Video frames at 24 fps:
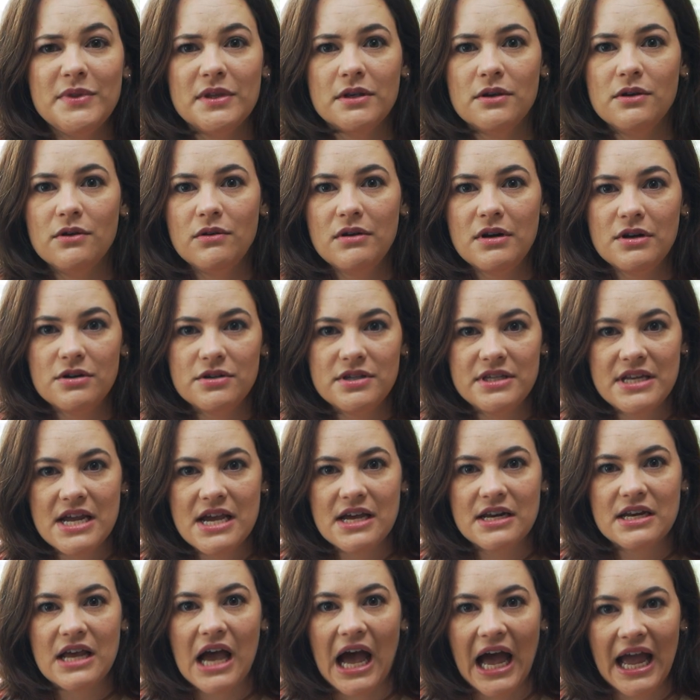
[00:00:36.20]
You don't
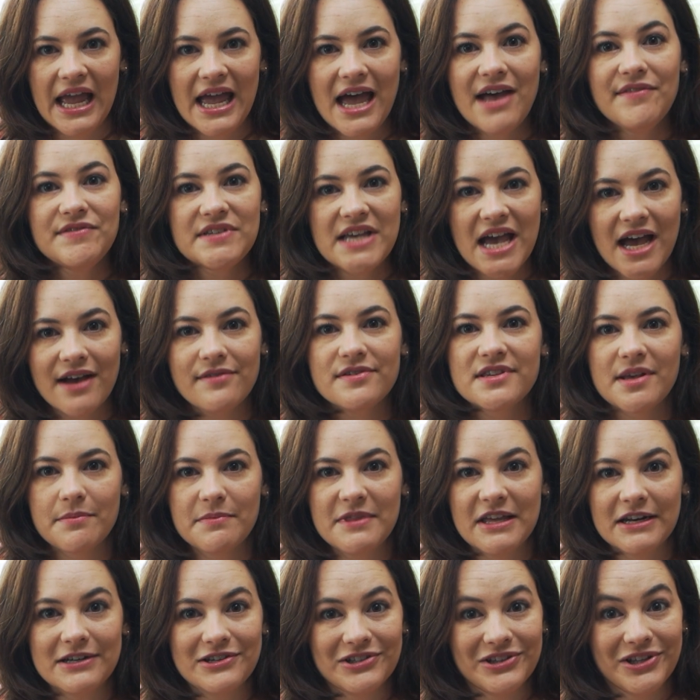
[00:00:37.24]
understand. I have to have
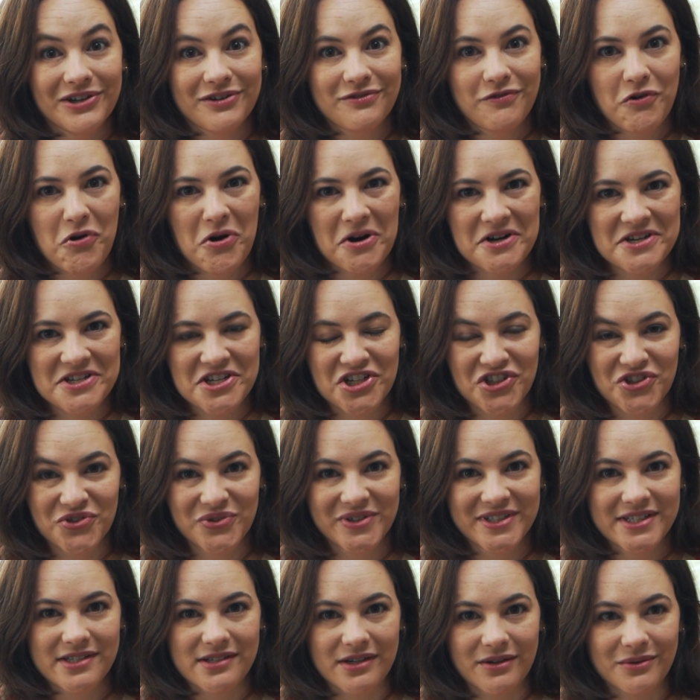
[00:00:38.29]
something to look forward to.
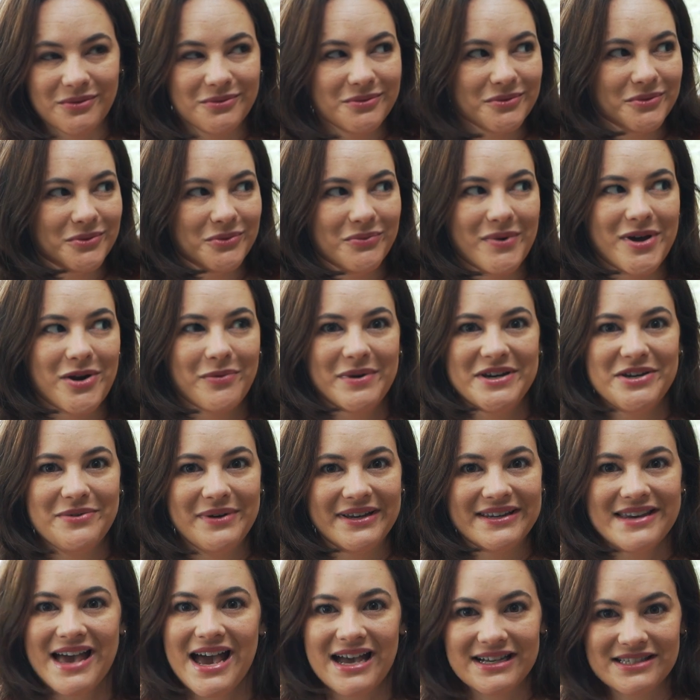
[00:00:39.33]
So, what are we
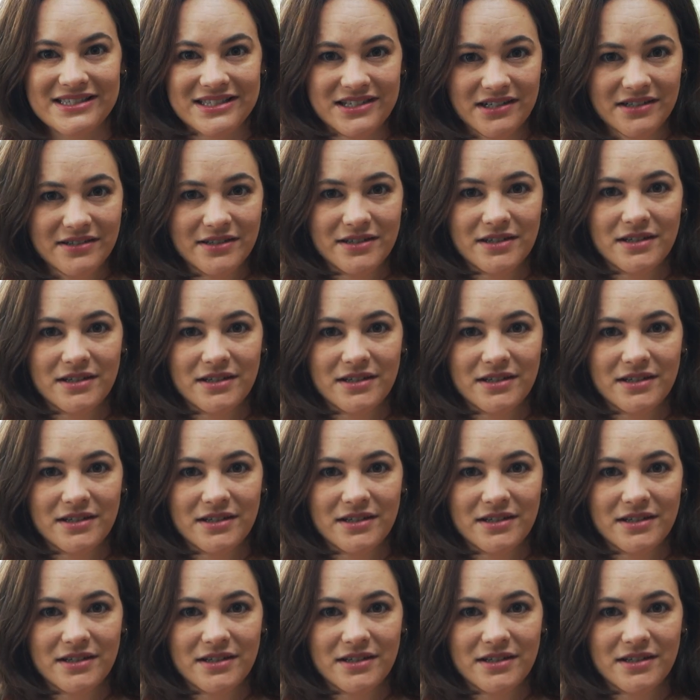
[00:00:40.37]
doing next?